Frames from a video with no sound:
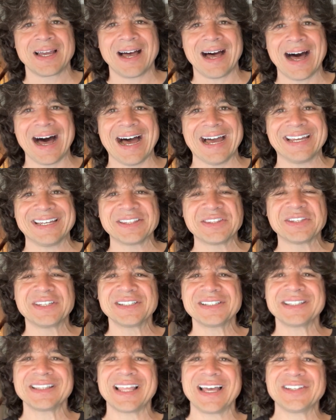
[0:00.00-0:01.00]
Hi, in
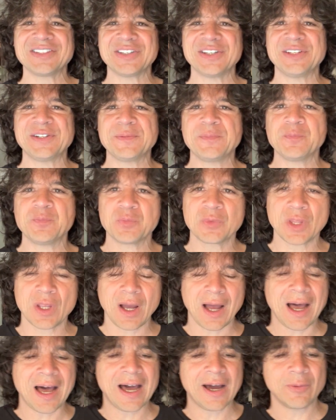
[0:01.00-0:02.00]
this lesson,
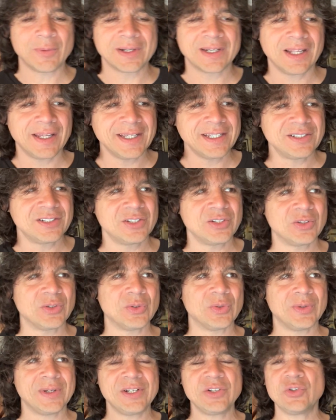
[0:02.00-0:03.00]
I would like
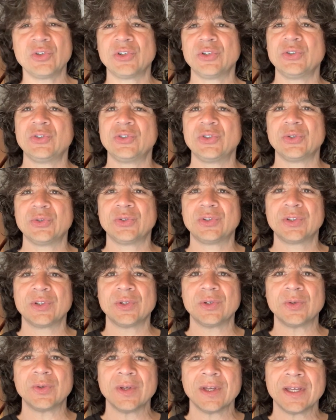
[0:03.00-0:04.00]
to introduce you
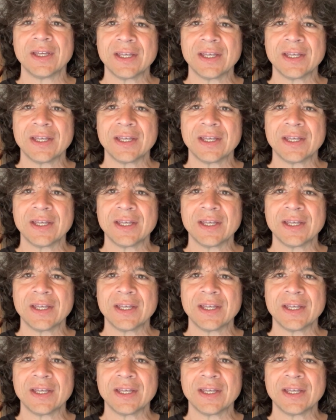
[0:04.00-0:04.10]
to